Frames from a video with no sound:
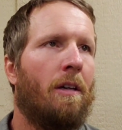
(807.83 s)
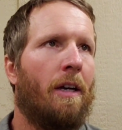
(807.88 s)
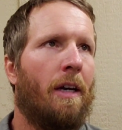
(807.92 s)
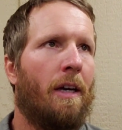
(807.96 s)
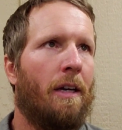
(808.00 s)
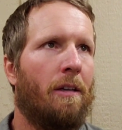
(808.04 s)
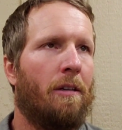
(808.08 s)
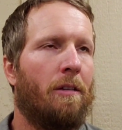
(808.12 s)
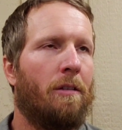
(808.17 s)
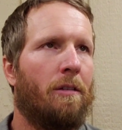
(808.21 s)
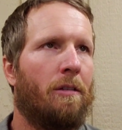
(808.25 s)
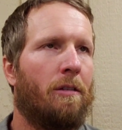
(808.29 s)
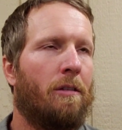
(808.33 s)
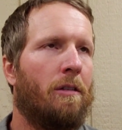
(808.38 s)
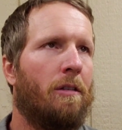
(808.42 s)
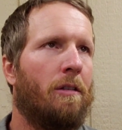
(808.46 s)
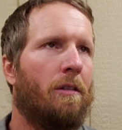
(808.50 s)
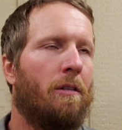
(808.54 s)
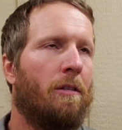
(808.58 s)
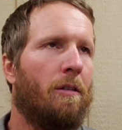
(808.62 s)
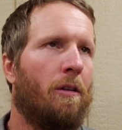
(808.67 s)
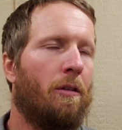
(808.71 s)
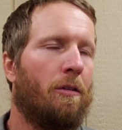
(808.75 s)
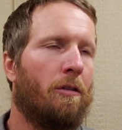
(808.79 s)
as
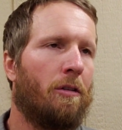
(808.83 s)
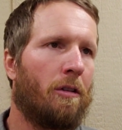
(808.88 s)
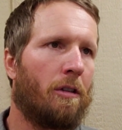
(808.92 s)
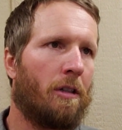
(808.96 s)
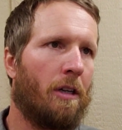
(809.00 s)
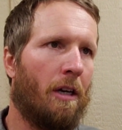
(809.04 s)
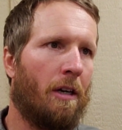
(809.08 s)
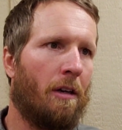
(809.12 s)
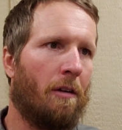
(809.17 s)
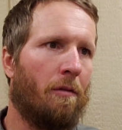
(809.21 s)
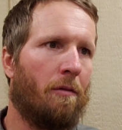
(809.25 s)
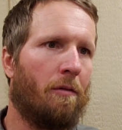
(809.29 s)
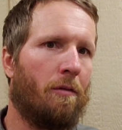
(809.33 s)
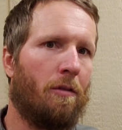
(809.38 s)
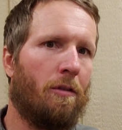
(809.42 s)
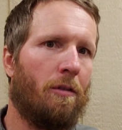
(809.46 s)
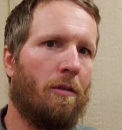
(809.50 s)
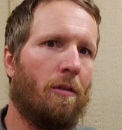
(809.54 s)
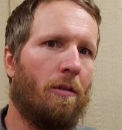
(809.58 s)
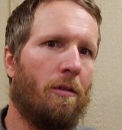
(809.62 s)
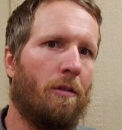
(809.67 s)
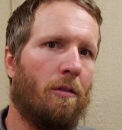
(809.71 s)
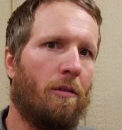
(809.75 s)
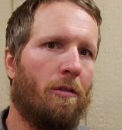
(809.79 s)
those are kind of
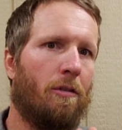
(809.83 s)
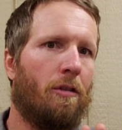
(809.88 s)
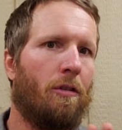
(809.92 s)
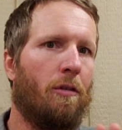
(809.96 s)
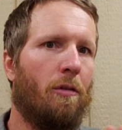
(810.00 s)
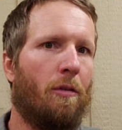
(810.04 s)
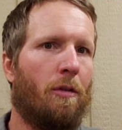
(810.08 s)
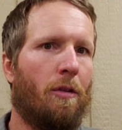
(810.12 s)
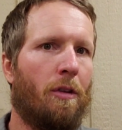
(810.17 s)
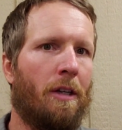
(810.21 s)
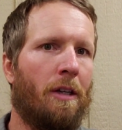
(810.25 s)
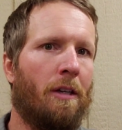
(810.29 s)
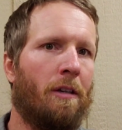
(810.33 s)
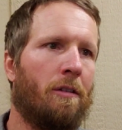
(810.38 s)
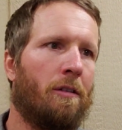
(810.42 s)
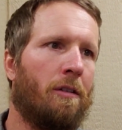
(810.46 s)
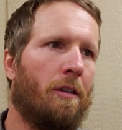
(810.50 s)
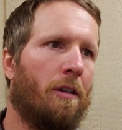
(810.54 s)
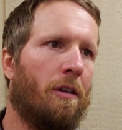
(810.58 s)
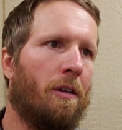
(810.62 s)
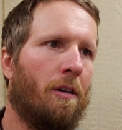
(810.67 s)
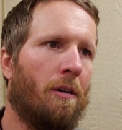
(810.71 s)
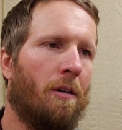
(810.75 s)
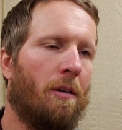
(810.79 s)
two things
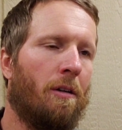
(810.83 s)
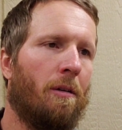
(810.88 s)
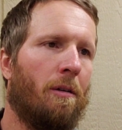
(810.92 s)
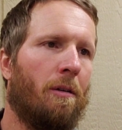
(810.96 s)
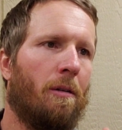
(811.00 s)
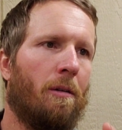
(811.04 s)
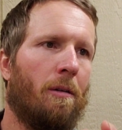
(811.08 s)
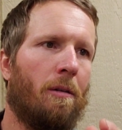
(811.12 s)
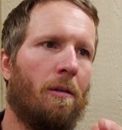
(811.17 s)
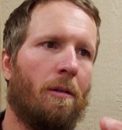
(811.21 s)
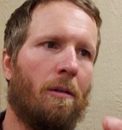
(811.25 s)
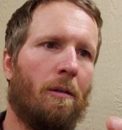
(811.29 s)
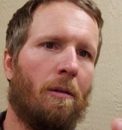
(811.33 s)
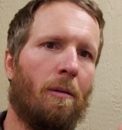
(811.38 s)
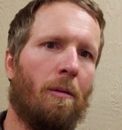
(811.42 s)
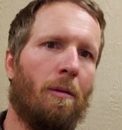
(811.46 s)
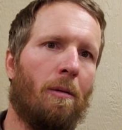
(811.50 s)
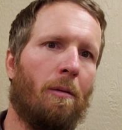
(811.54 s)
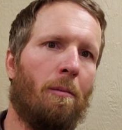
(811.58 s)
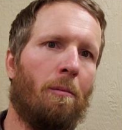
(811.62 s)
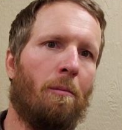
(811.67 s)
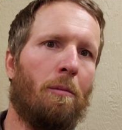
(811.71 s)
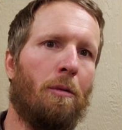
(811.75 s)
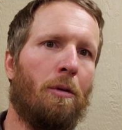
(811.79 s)
that are
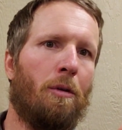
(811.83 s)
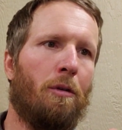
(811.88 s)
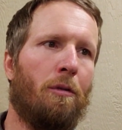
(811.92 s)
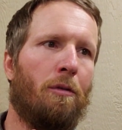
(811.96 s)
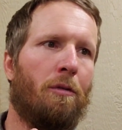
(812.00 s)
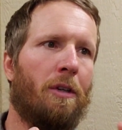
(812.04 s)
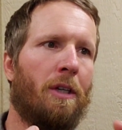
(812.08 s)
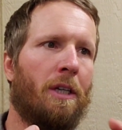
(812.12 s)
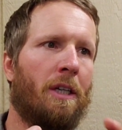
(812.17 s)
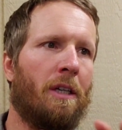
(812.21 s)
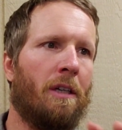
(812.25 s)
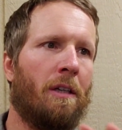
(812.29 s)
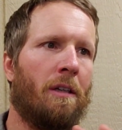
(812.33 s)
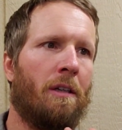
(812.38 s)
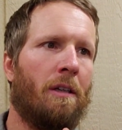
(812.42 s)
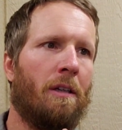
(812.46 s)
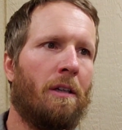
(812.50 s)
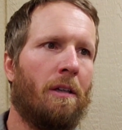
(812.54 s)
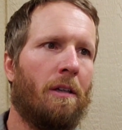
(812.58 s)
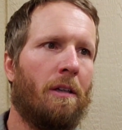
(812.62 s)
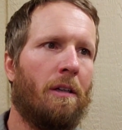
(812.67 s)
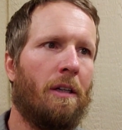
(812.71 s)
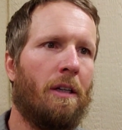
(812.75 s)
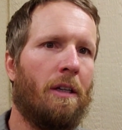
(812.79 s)
moving
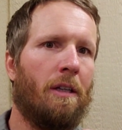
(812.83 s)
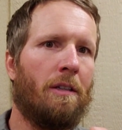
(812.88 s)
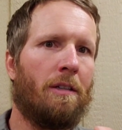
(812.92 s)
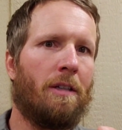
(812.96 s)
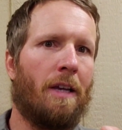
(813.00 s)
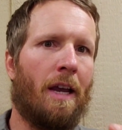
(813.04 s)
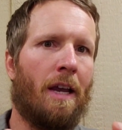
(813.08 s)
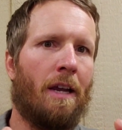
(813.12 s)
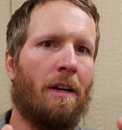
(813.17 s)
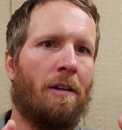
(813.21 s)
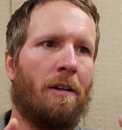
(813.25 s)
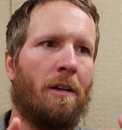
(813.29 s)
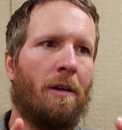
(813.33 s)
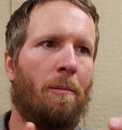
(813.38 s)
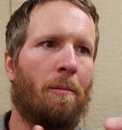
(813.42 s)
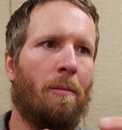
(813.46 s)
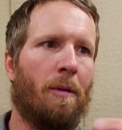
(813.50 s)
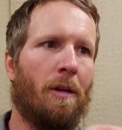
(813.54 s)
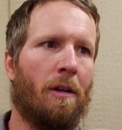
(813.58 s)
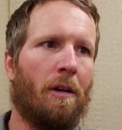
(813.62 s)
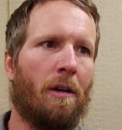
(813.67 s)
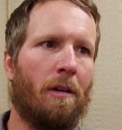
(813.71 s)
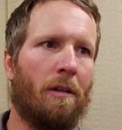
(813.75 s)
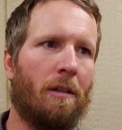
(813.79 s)
in
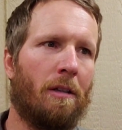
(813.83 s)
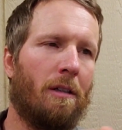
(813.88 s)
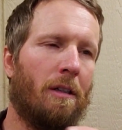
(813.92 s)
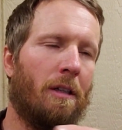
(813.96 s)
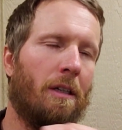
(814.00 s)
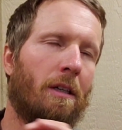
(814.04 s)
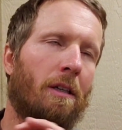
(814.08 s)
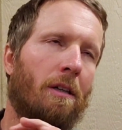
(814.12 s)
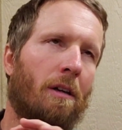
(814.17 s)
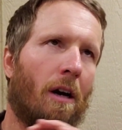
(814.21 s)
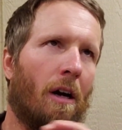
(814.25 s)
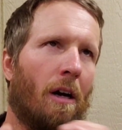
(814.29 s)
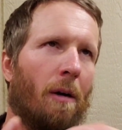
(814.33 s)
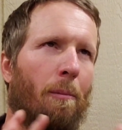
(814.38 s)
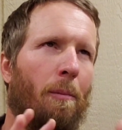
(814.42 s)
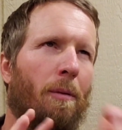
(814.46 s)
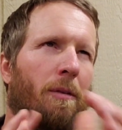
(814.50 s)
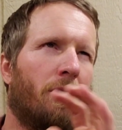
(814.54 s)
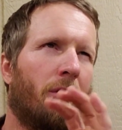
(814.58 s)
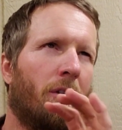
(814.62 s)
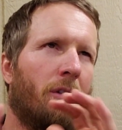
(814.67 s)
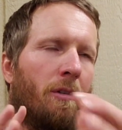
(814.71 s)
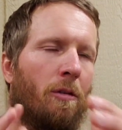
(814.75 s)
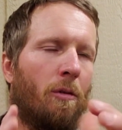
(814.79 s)
tandem in
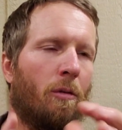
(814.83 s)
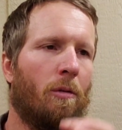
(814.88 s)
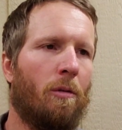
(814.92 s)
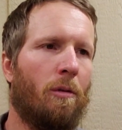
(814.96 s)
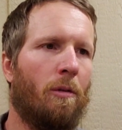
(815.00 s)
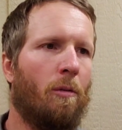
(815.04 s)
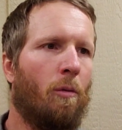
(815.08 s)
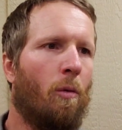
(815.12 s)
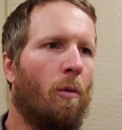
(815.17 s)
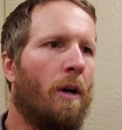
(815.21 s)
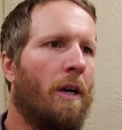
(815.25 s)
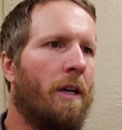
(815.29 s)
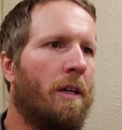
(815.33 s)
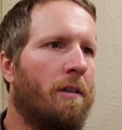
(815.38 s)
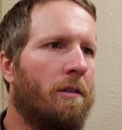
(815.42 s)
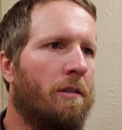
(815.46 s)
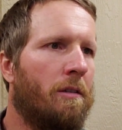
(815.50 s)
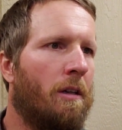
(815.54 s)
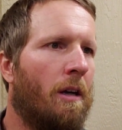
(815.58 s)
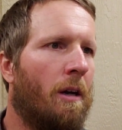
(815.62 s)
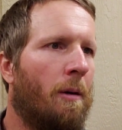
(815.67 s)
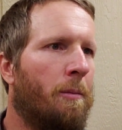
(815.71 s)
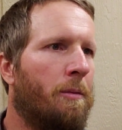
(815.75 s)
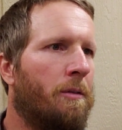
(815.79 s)
opposite
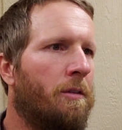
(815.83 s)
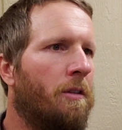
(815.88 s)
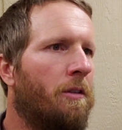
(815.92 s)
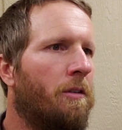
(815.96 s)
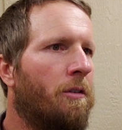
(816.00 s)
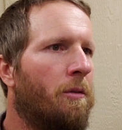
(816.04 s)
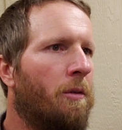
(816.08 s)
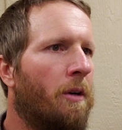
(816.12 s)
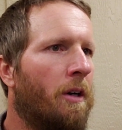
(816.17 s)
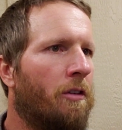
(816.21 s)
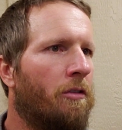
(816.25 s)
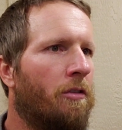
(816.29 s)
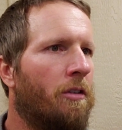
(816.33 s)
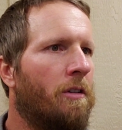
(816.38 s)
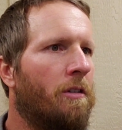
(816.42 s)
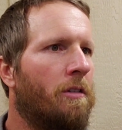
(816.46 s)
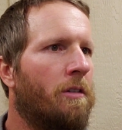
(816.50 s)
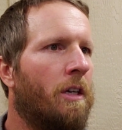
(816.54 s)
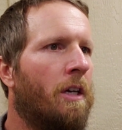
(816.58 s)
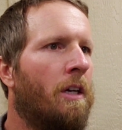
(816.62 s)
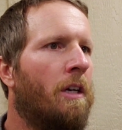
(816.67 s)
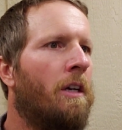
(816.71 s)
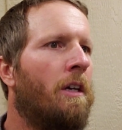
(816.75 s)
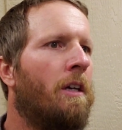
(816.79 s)
ways, in opposite
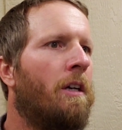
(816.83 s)
directions.